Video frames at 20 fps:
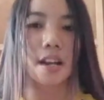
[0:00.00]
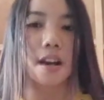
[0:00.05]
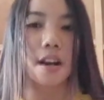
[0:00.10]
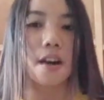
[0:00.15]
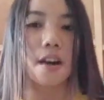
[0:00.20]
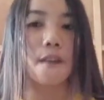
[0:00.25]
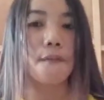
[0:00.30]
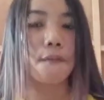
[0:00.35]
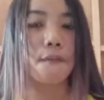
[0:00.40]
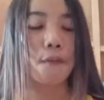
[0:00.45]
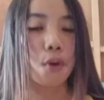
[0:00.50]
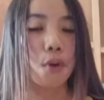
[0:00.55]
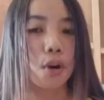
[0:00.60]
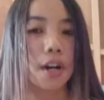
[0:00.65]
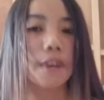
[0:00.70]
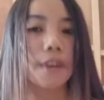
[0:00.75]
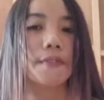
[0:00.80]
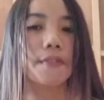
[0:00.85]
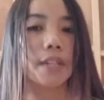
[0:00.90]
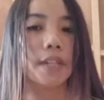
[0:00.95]

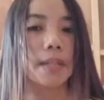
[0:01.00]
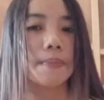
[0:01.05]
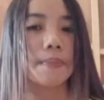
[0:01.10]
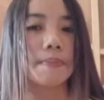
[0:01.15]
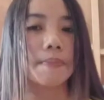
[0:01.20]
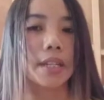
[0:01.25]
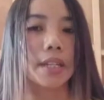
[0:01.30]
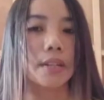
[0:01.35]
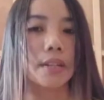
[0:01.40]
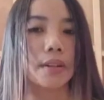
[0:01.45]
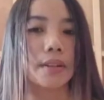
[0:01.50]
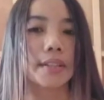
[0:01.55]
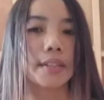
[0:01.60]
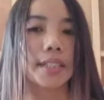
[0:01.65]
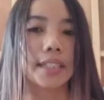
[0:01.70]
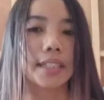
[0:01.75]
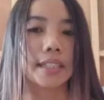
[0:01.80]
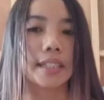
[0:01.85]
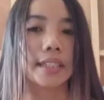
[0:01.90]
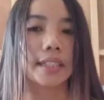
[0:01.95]
for Filipino
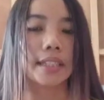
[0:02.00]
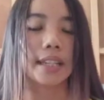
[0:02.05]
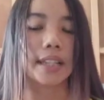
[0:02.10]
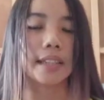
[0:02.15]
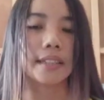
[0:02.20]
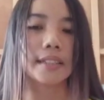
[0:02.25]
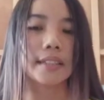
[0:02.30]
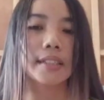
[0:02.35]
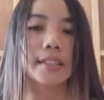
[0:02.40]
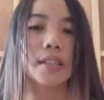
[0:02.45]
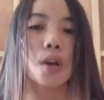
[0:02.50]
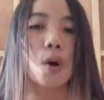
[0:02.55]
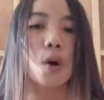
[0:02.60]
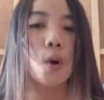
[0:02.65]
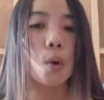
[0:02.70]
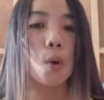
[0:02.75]
citizens